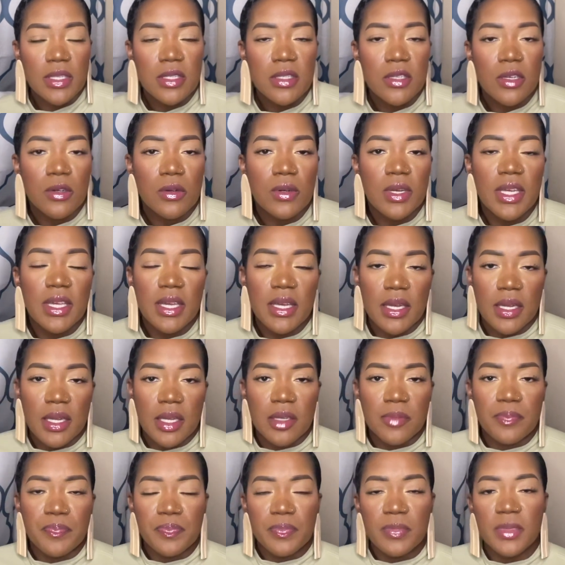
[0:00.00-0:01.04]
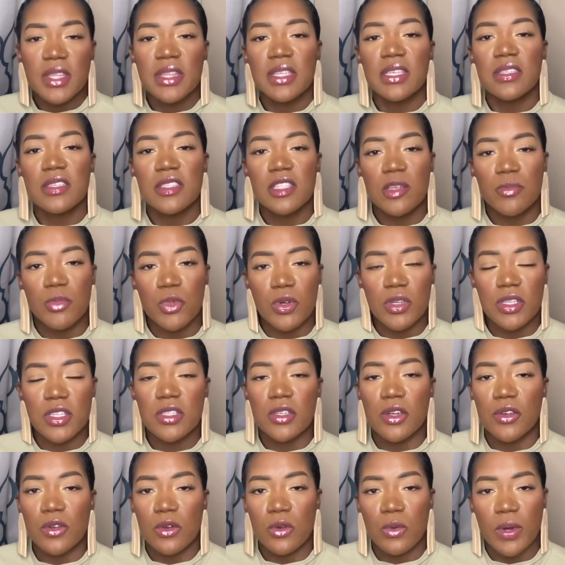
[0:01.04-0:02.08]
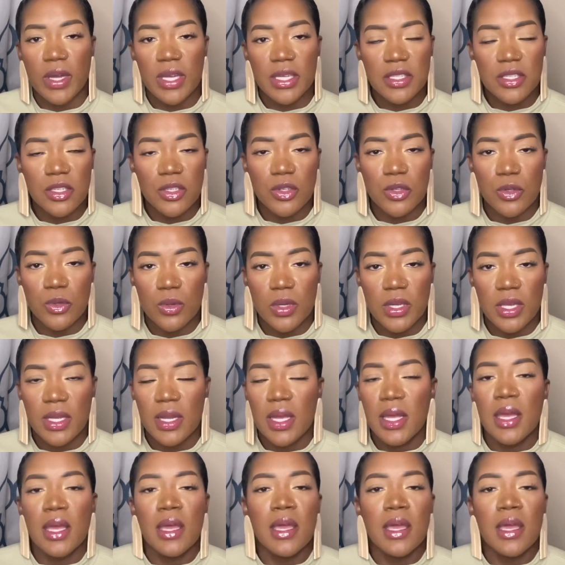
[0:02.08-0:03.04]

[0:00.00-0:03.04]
So again, this is a more subtle way to do it,